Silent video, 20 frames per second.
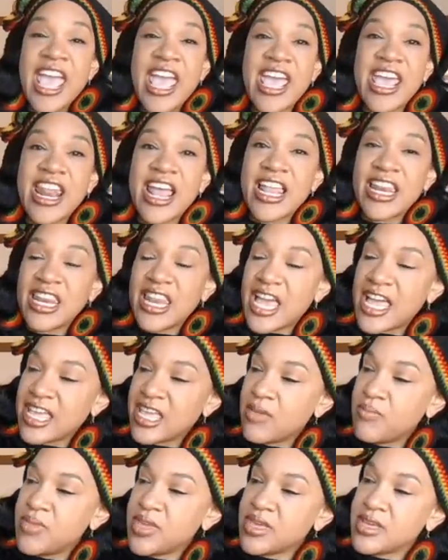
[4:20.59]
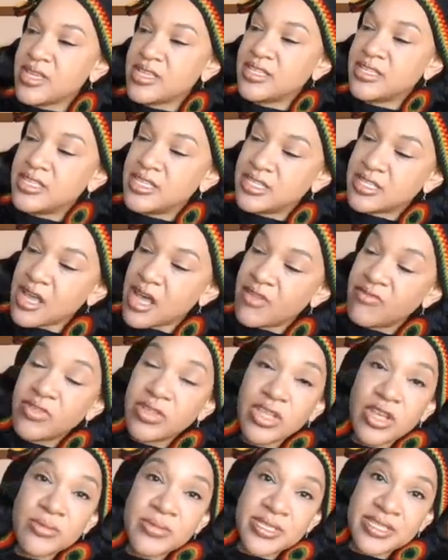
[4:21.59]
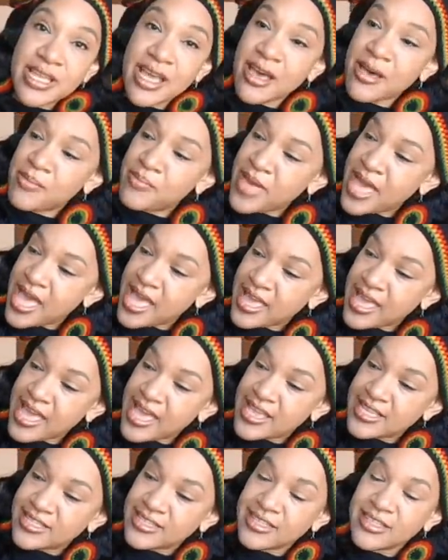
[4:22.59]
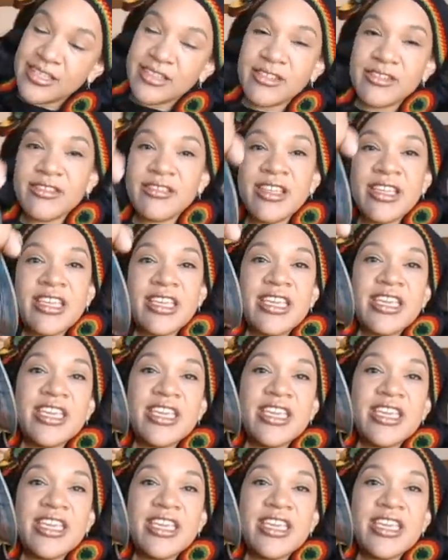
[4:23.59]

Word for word: and I like it because this envelope style bag has a little